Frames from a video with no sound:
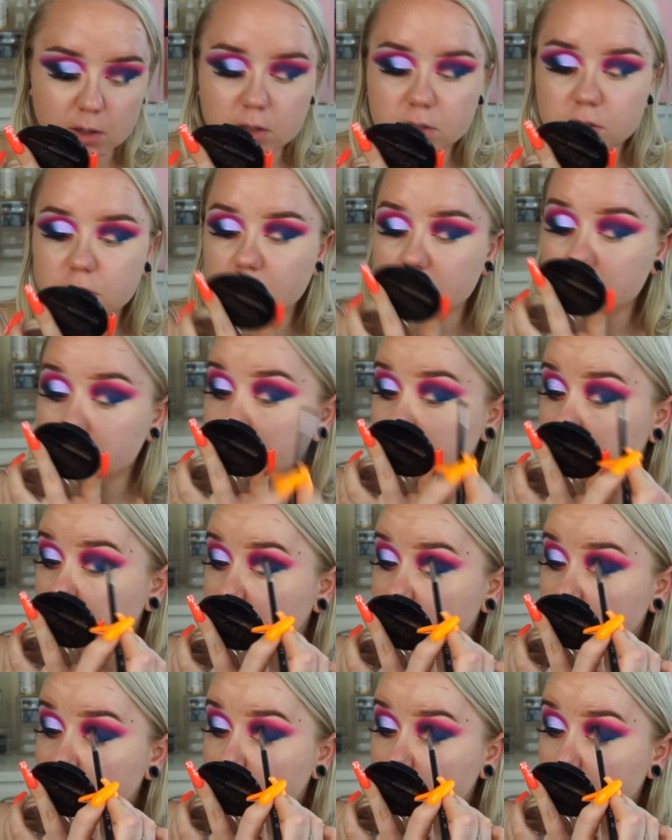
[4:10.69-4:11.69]
just to
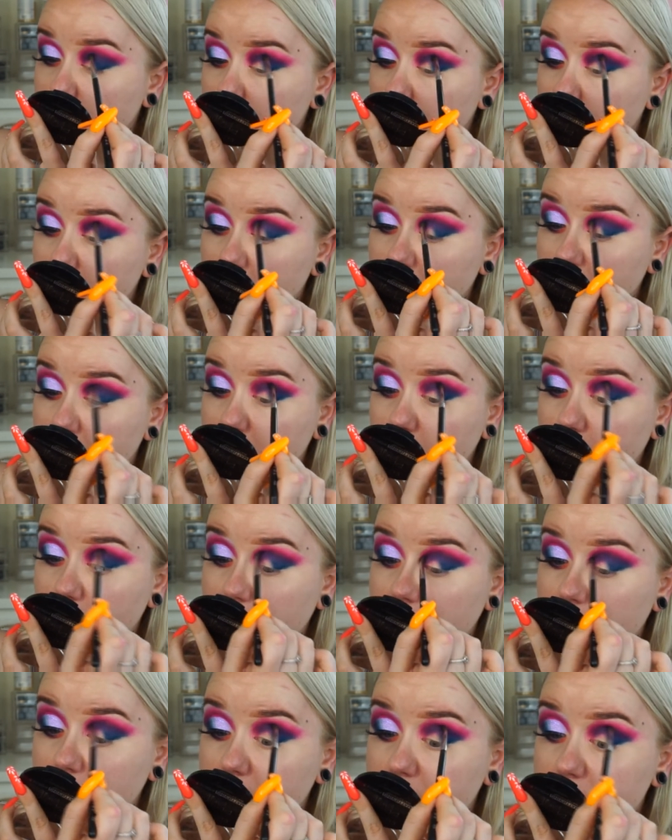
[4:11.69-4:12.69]
make sure that the
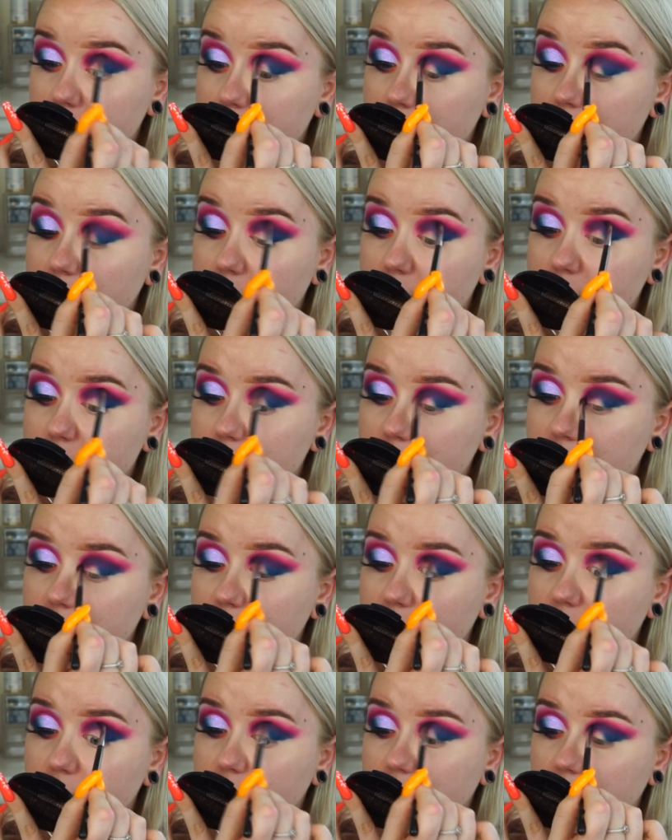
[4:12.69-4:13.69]
blend is nice and
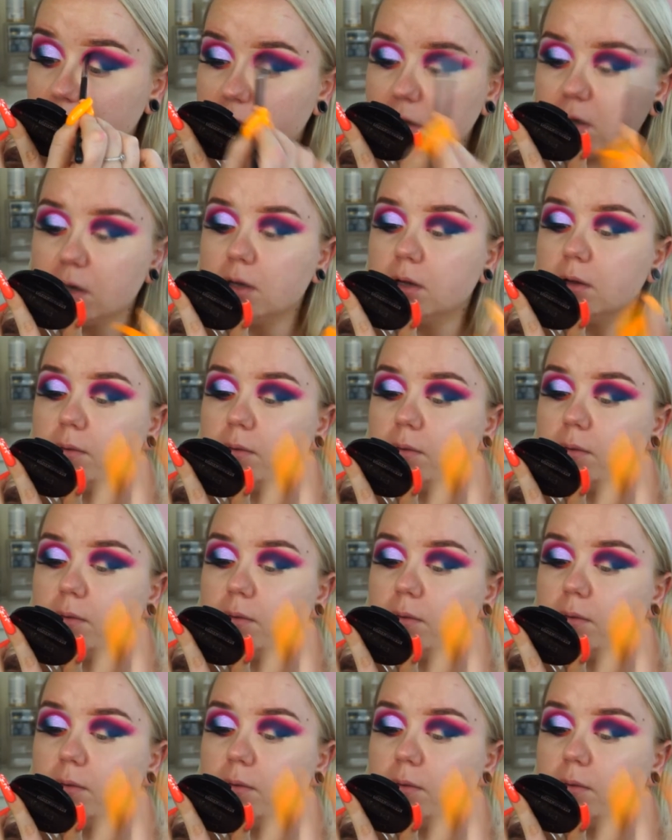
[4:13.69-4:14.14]
even,